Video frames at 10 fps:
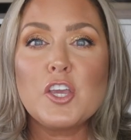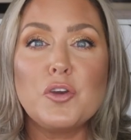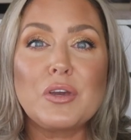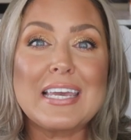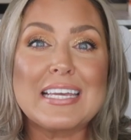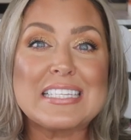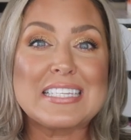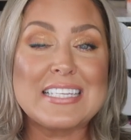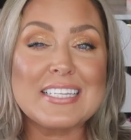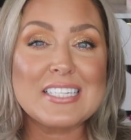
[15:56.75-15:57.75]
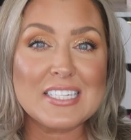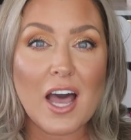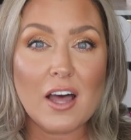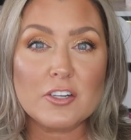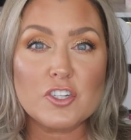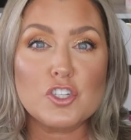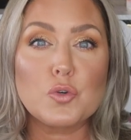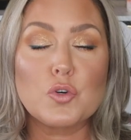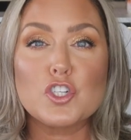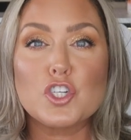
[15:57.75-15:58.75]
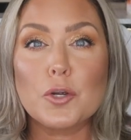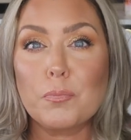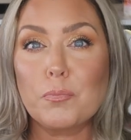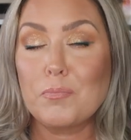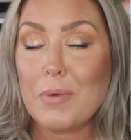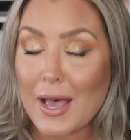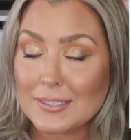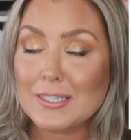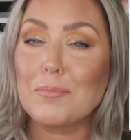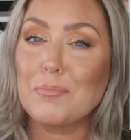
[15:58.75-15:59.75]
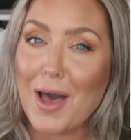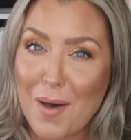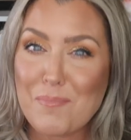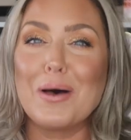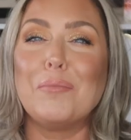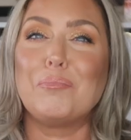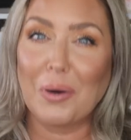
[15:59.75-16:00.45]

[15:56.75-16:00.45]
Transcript: You can get $6 towards your Boxy Pop-Up